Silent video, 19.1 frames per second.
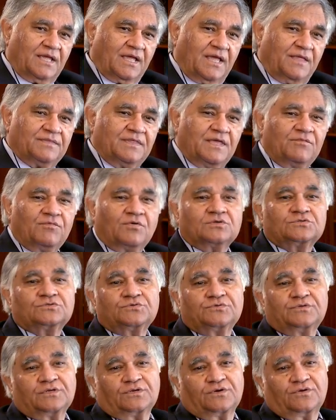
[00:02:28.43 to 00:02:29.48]
and they want to
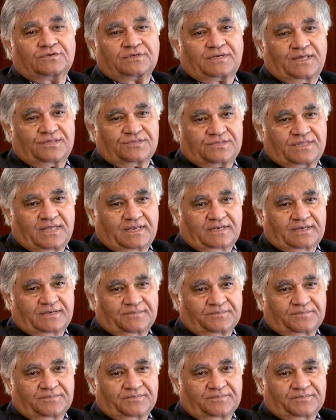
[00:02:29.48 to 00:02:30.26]
recognize that.